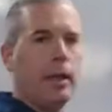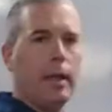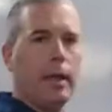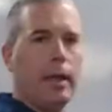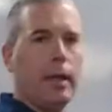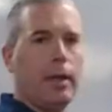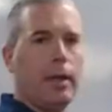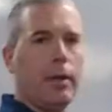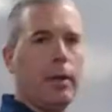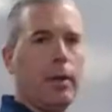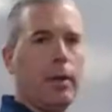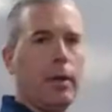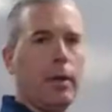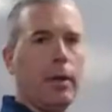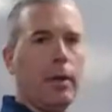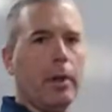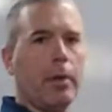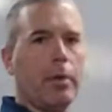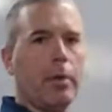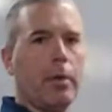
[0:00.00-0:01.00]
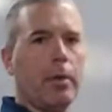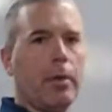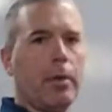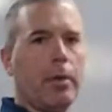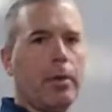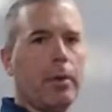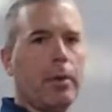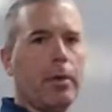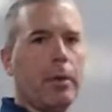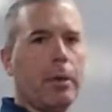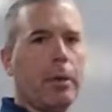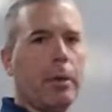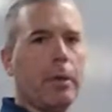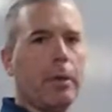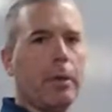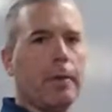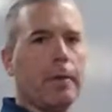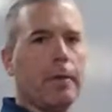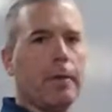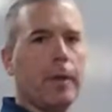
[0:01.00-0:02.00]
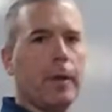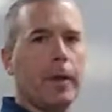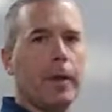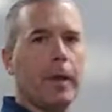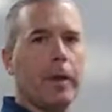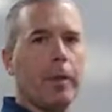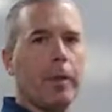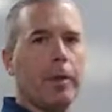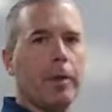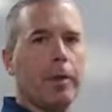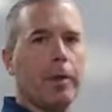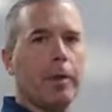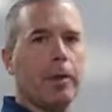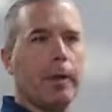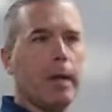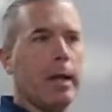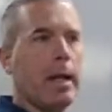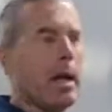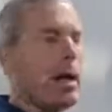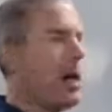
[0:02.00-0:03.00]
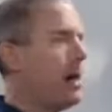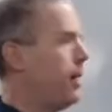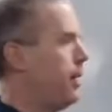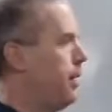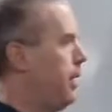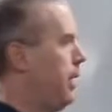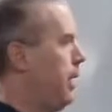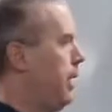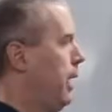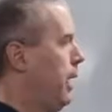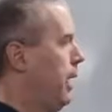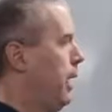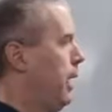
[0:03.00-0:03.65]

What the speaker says: you need to do a little exploratory work and figure out what's going on.